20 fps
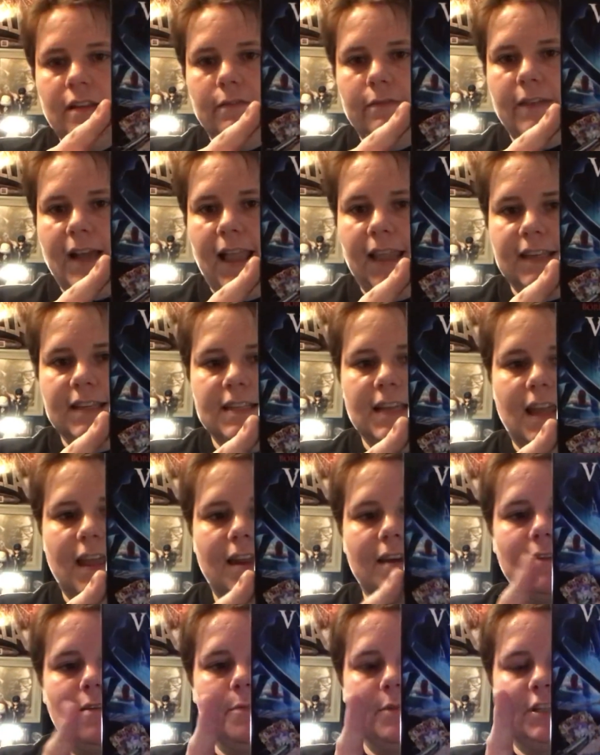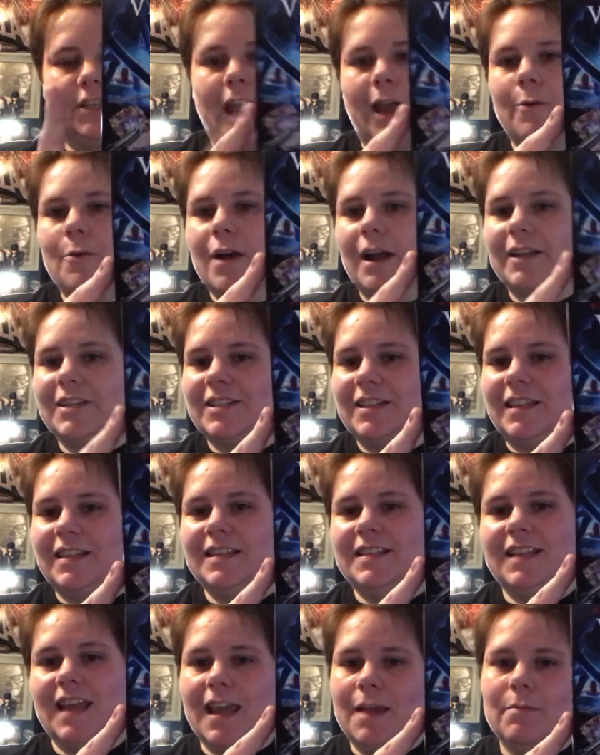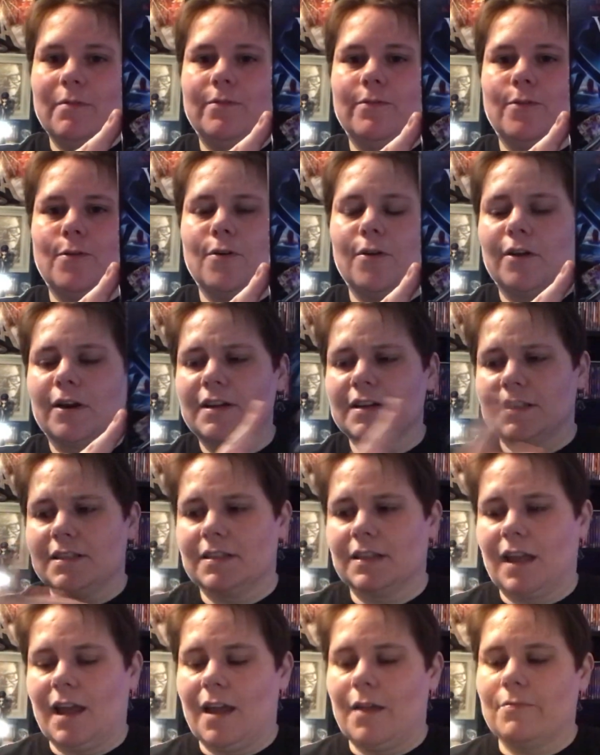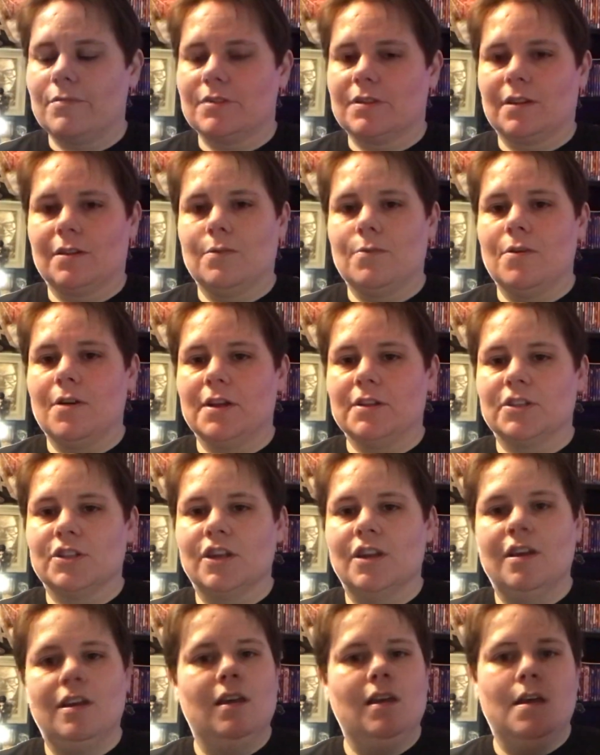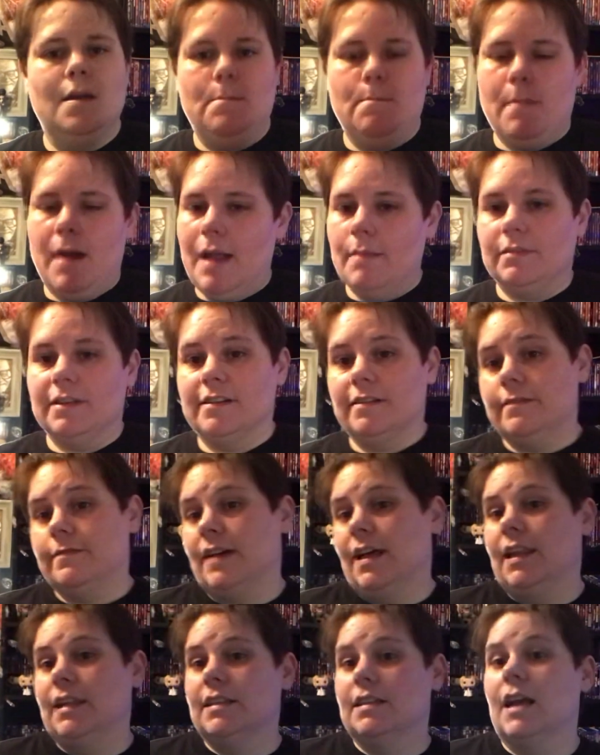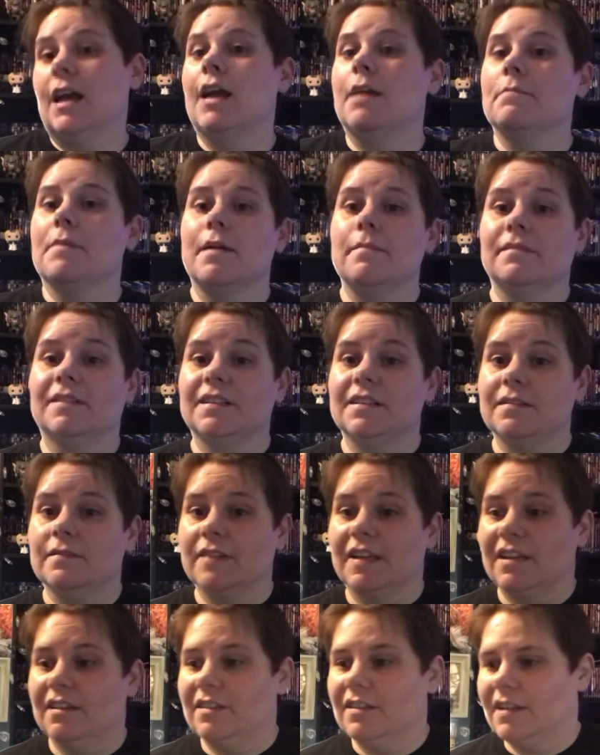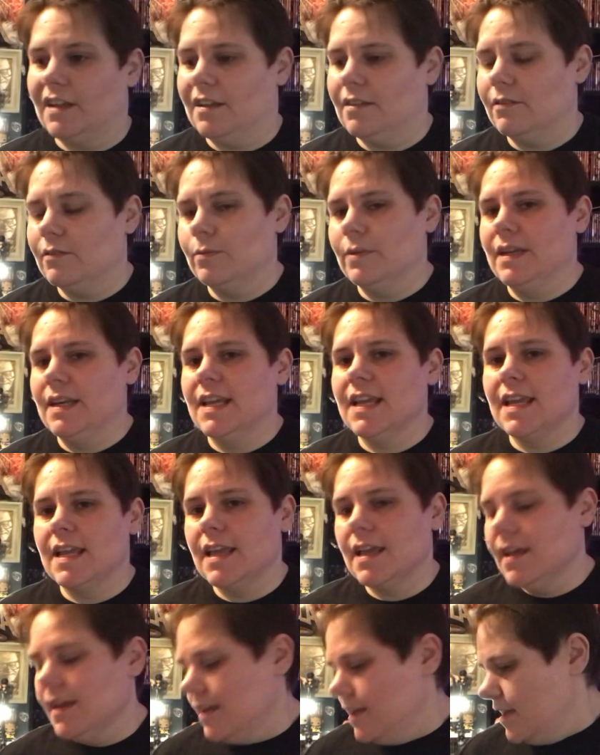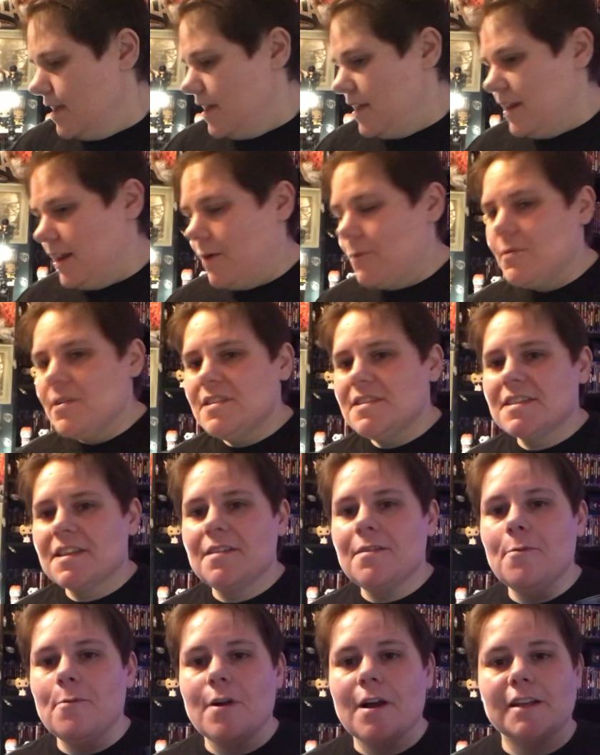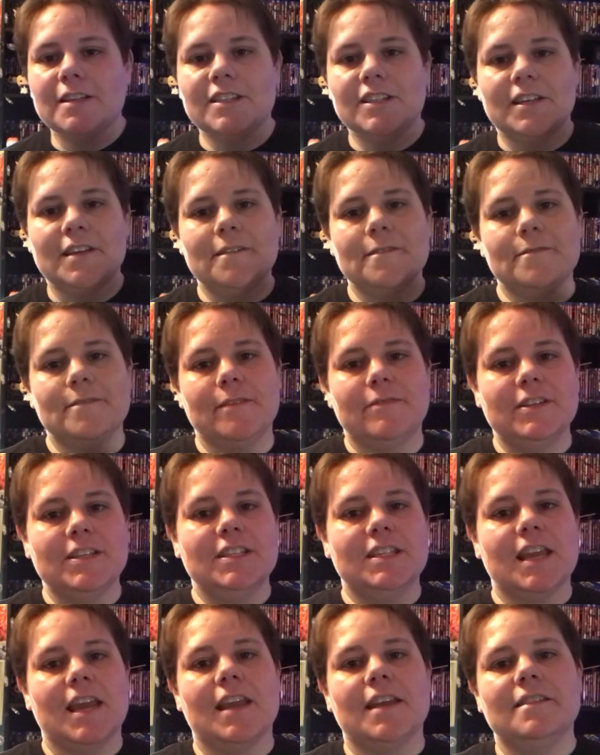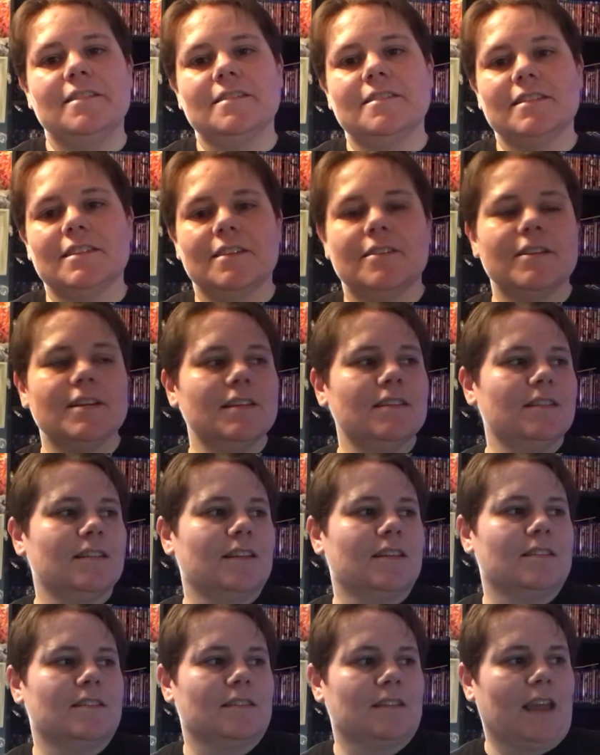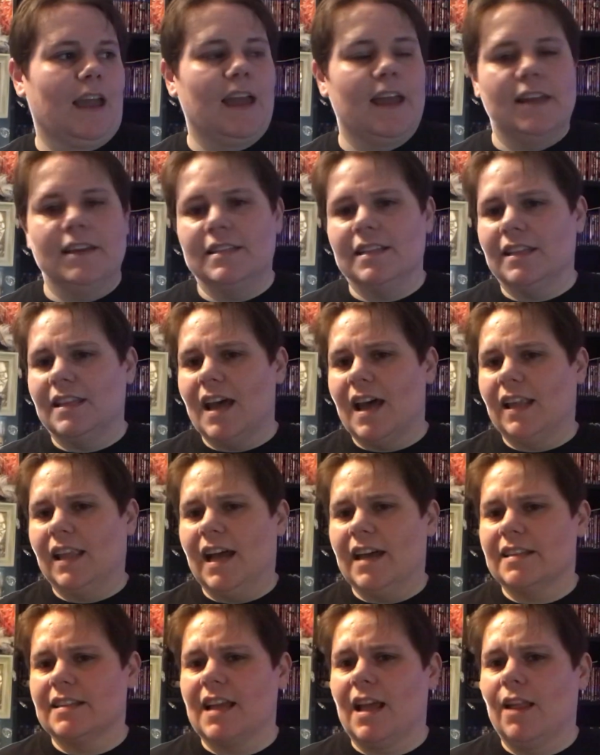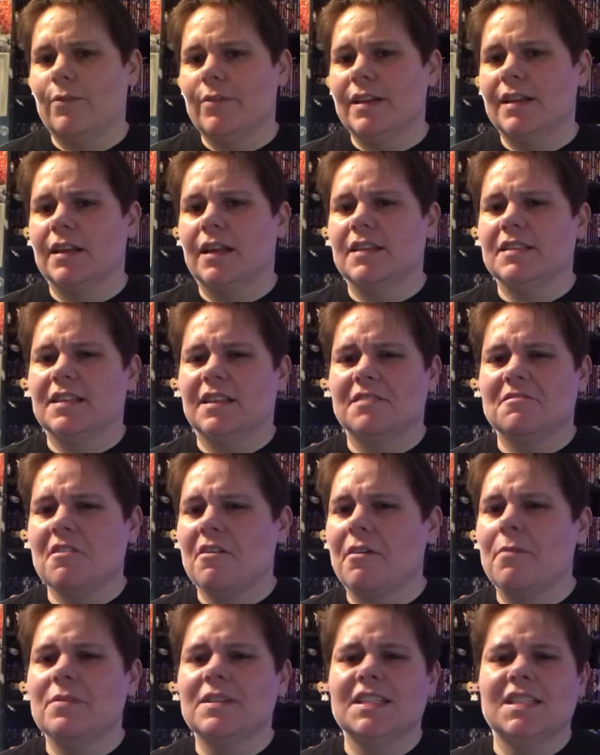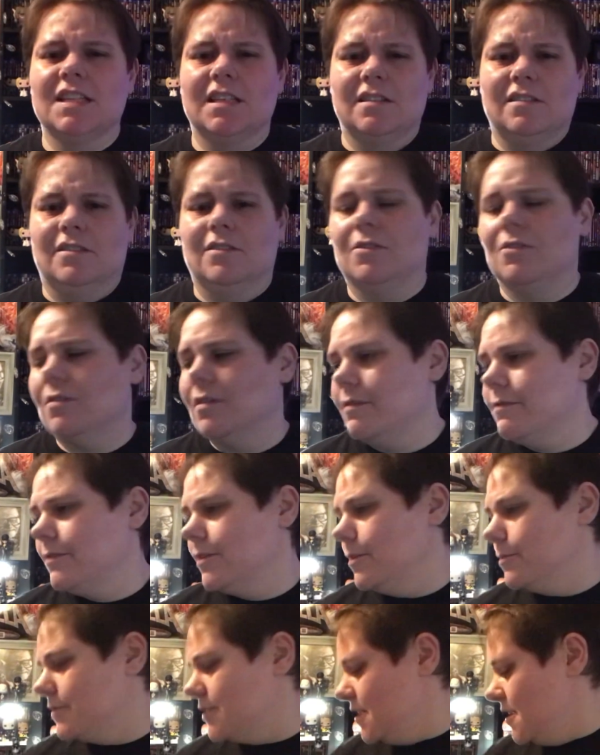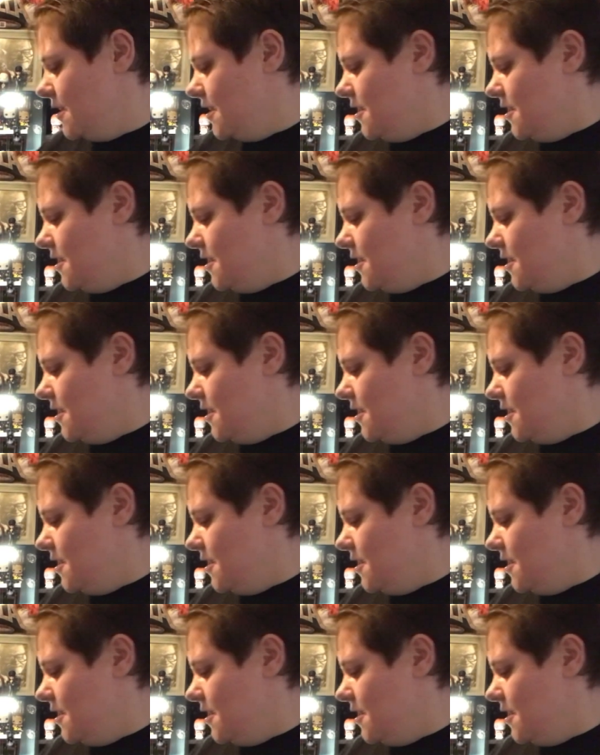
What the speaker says: Valentine, which I watched the day before because I was going to watch My Bloody Valentine 3D. And I was going to watch 50 Shades series because I did that last Halloween. And I said, no, I want to stick to the horror films.